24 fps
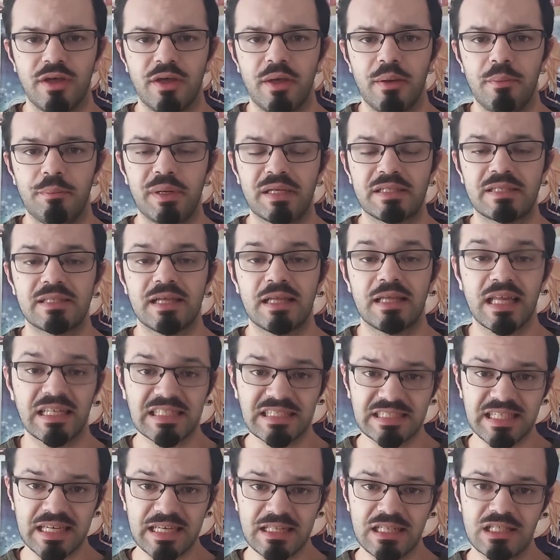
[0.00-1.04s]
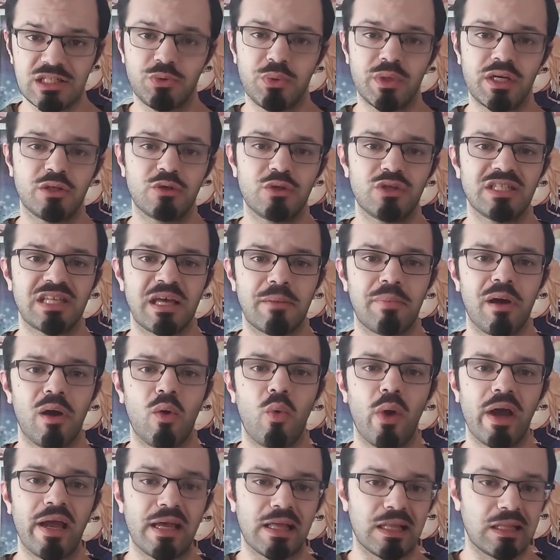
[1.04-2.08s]
But let's take this week to step
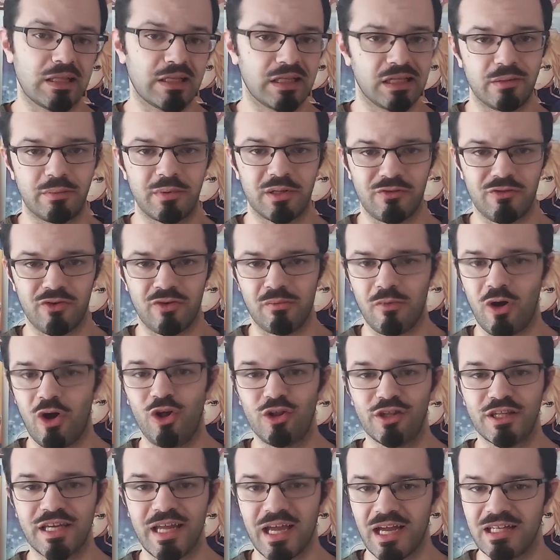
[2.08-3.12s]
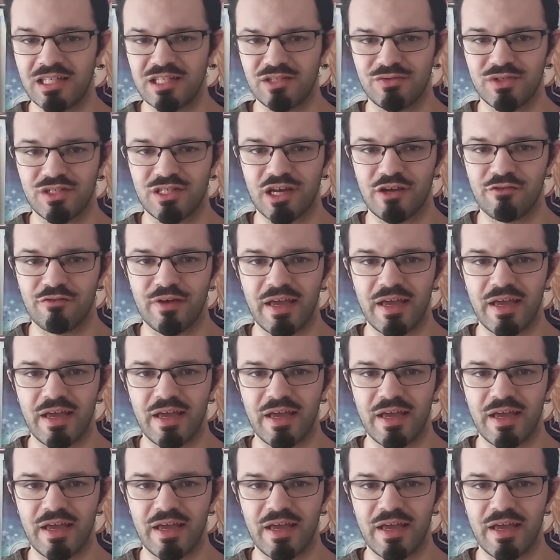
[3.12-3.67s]
away a little bit from all the negative stuff